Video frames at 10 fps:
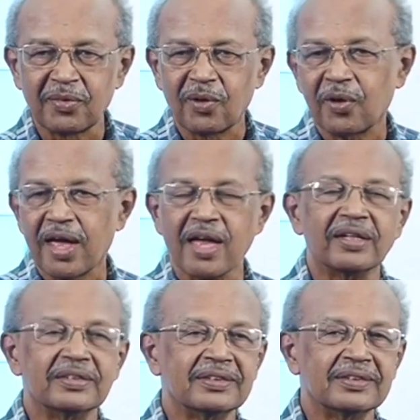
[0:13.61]
Okay,
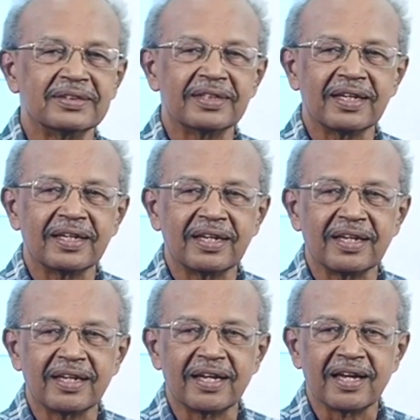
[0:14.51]

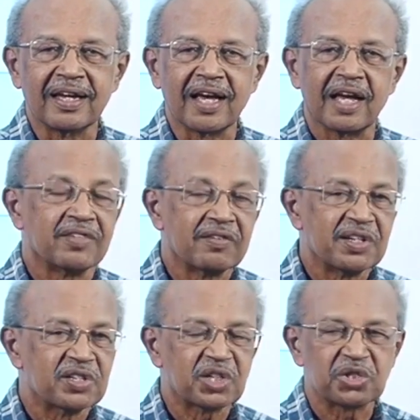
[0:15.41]
and we will
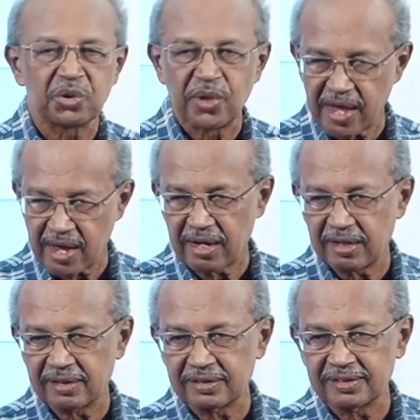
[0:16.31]
discuss today
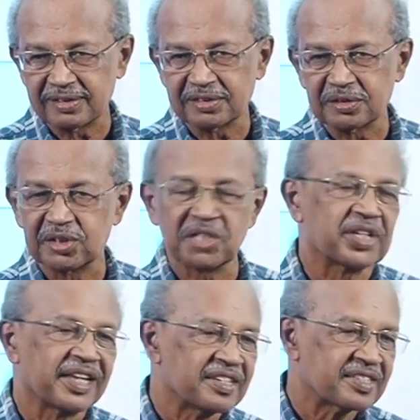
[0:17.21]
the
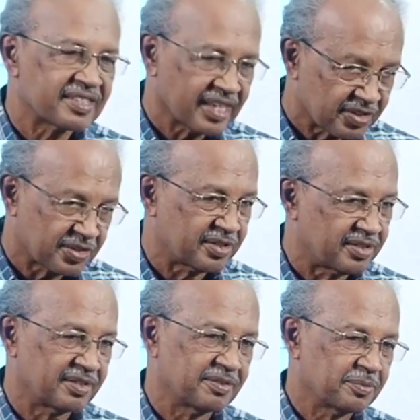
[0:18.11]
tenses,
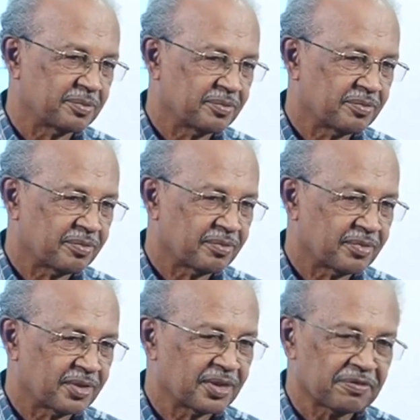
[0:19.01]

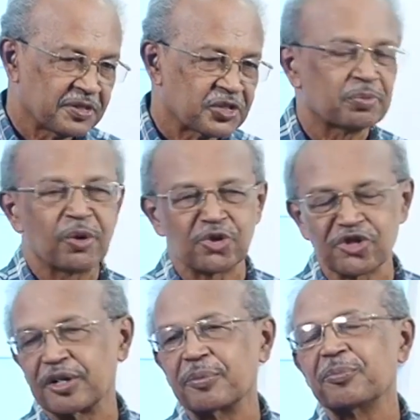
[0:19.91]
the first
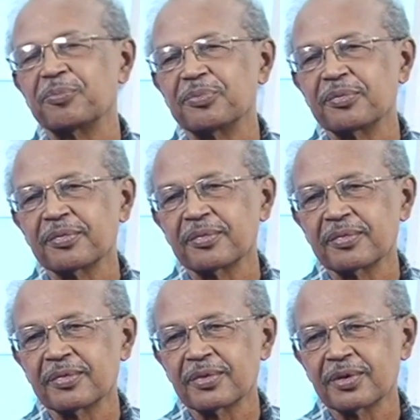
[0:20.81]
portion,
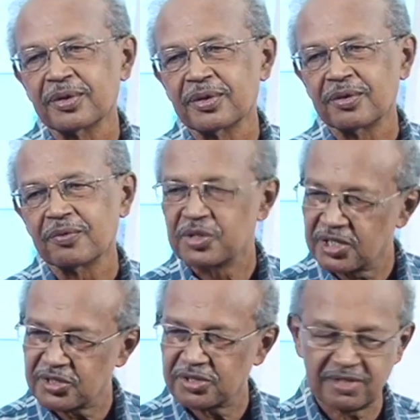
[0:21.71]
which
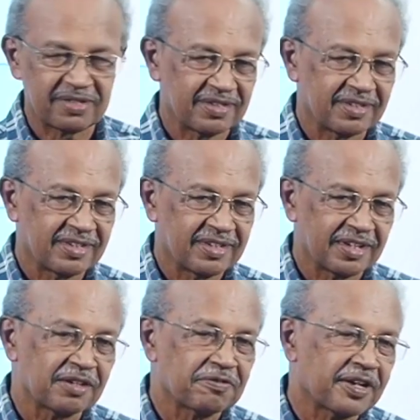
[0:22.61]
is
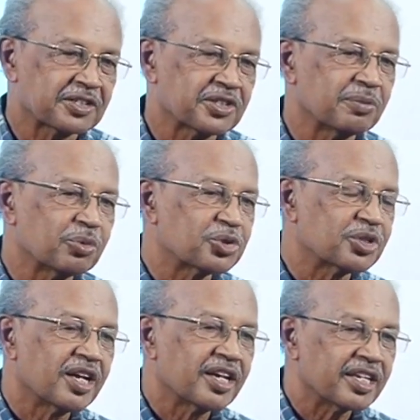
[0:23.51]
in fact the most
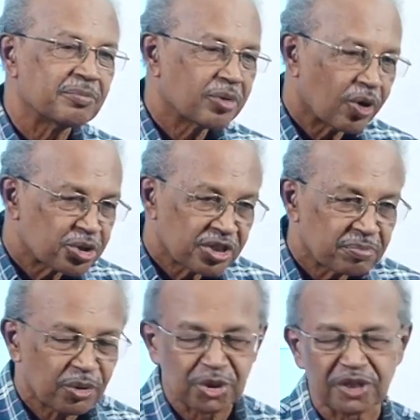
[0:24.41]
important
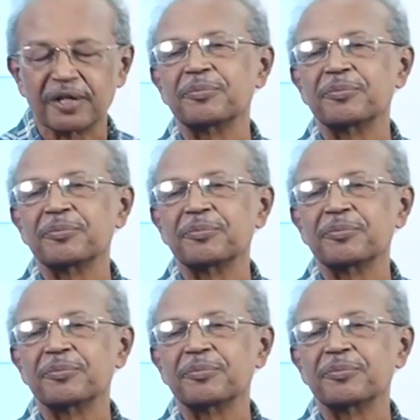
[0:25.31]
portion.